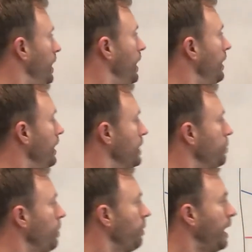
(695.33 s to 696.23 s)
and a case
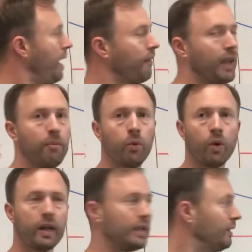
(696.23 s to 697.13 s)
where we have a
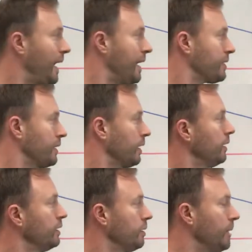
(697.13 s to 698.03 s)
more elastic
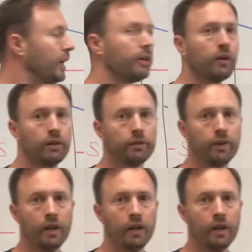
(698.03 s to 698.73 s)
demand curve.